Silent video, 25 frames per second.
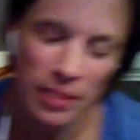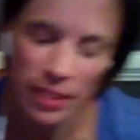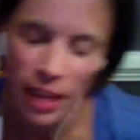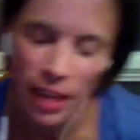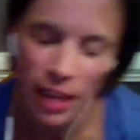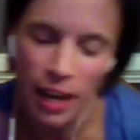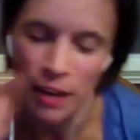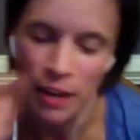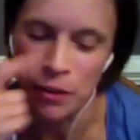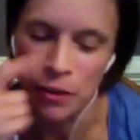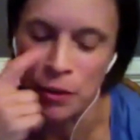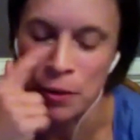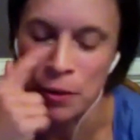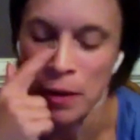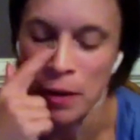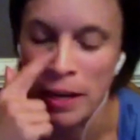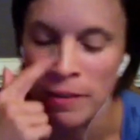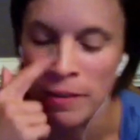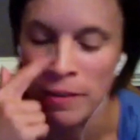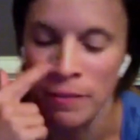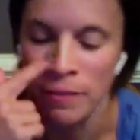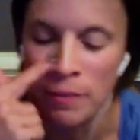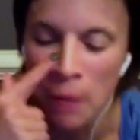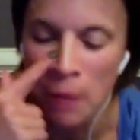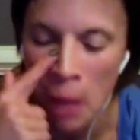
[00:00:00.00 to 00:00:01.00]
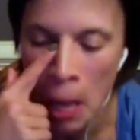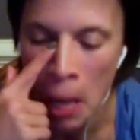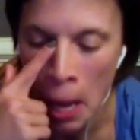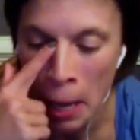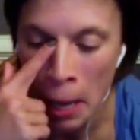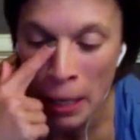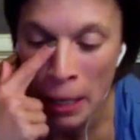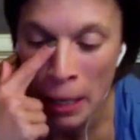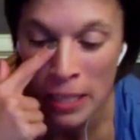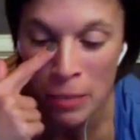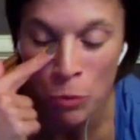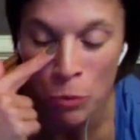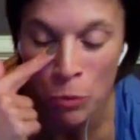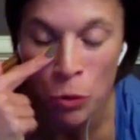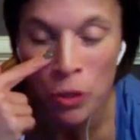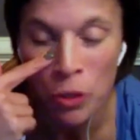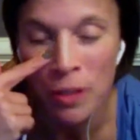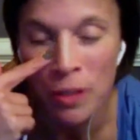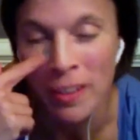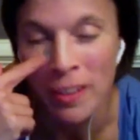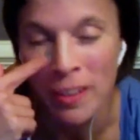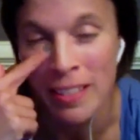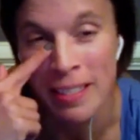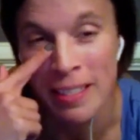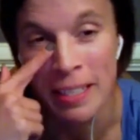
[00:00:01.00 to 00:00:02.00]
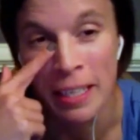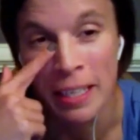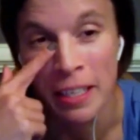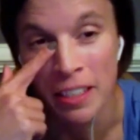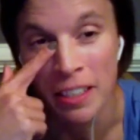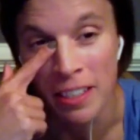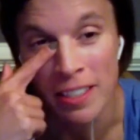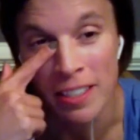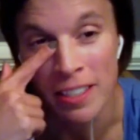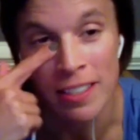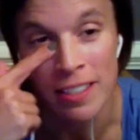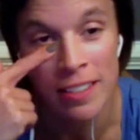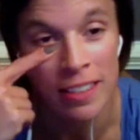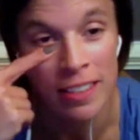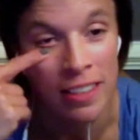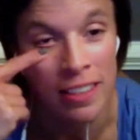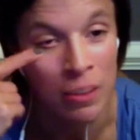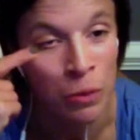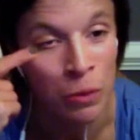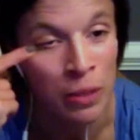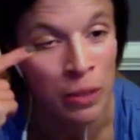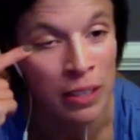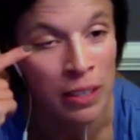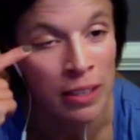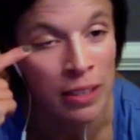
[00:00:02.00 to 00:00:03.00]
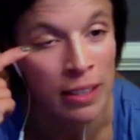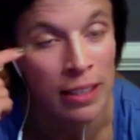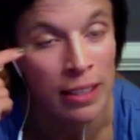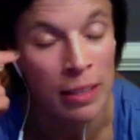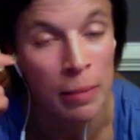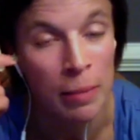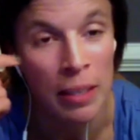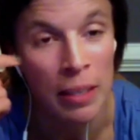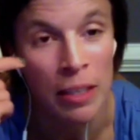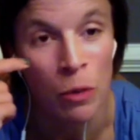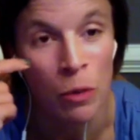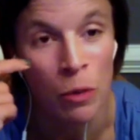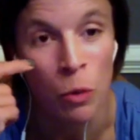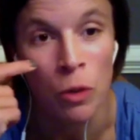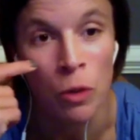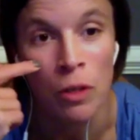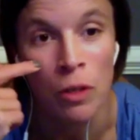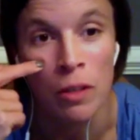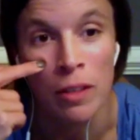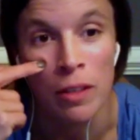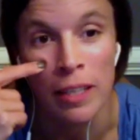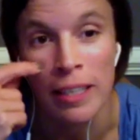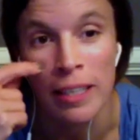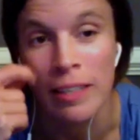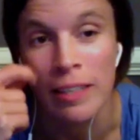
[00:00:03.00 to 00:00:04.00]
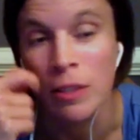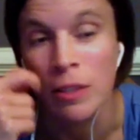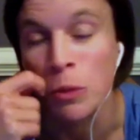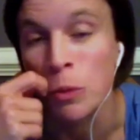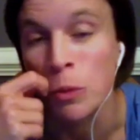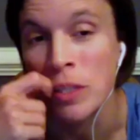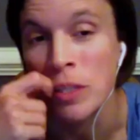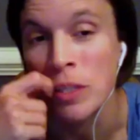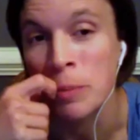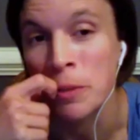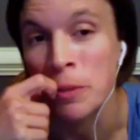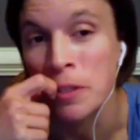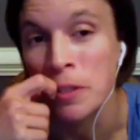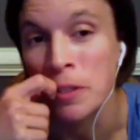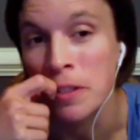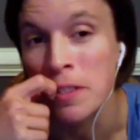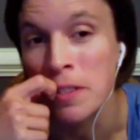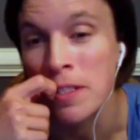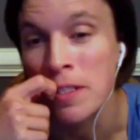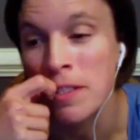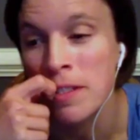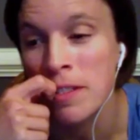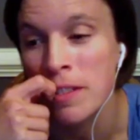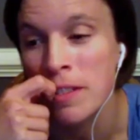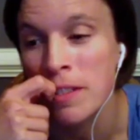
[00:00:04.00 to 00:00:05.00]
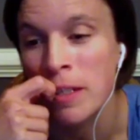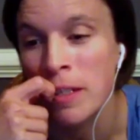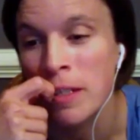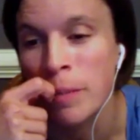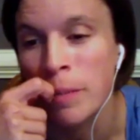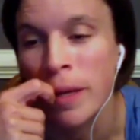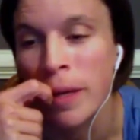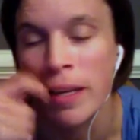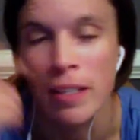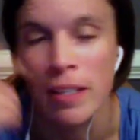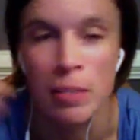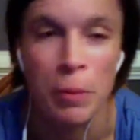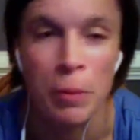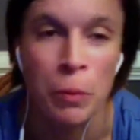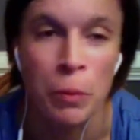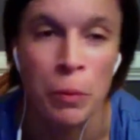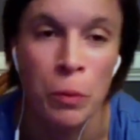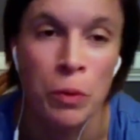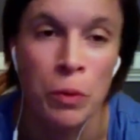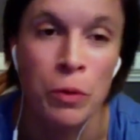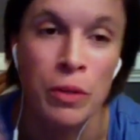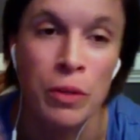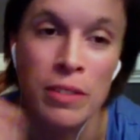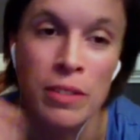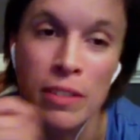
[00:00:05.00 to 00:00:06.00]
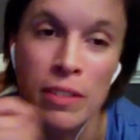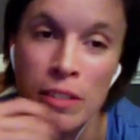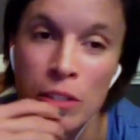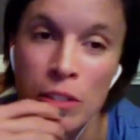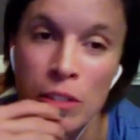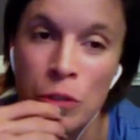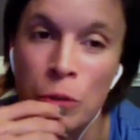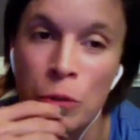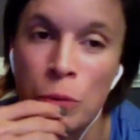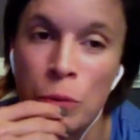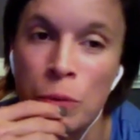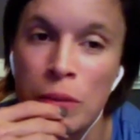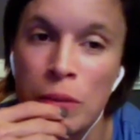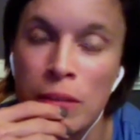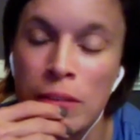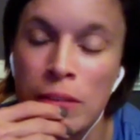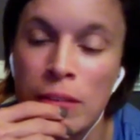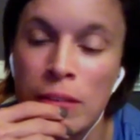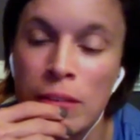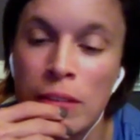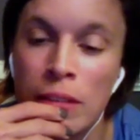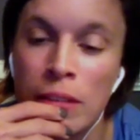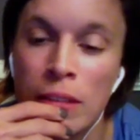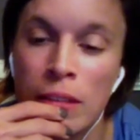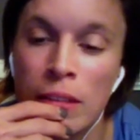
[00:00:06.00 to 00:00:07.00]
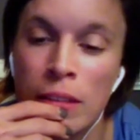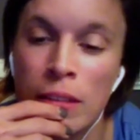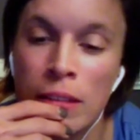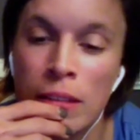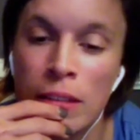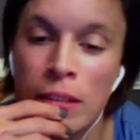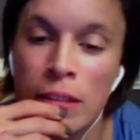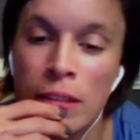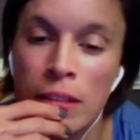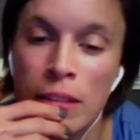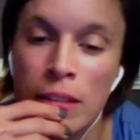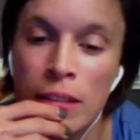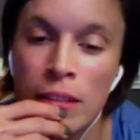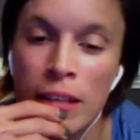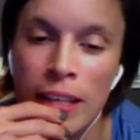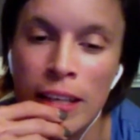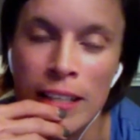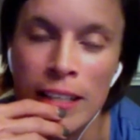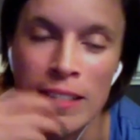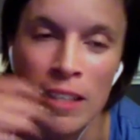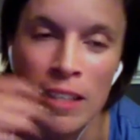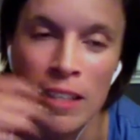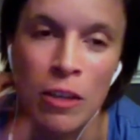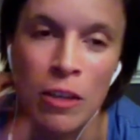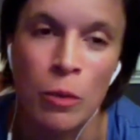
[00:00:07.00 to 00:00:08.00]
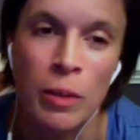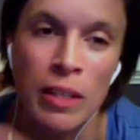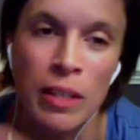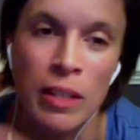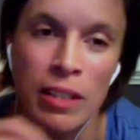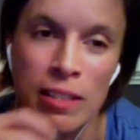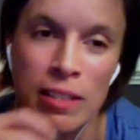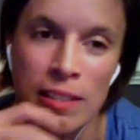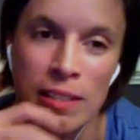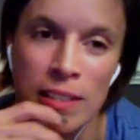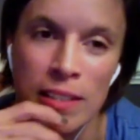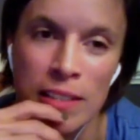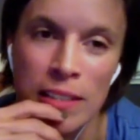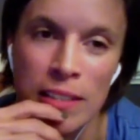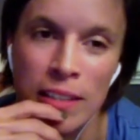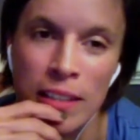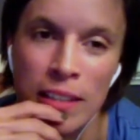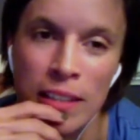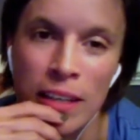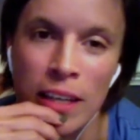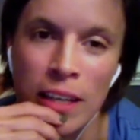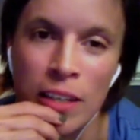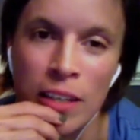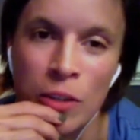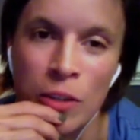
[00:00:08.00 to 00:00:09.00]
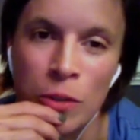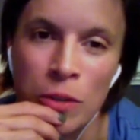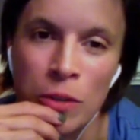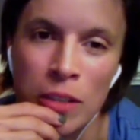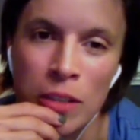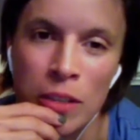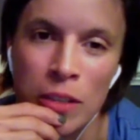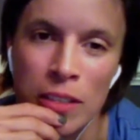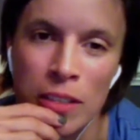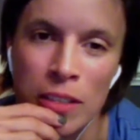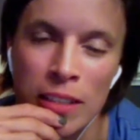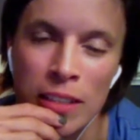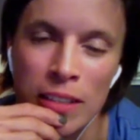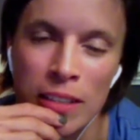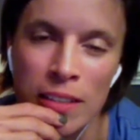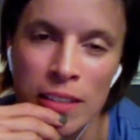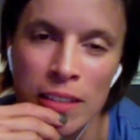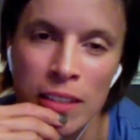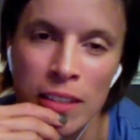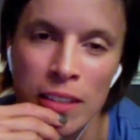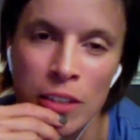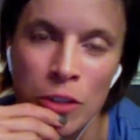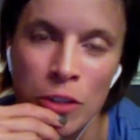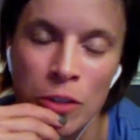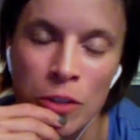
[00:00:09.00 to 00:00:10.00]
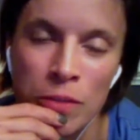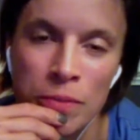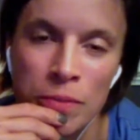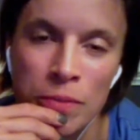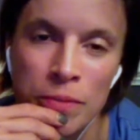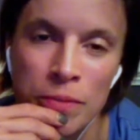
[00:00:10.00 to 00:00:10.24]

don't know. It's more the stares that'll get me, or like whispers, and my husband will notice it too. And I can tell when he sees it and I don't, because he gets a little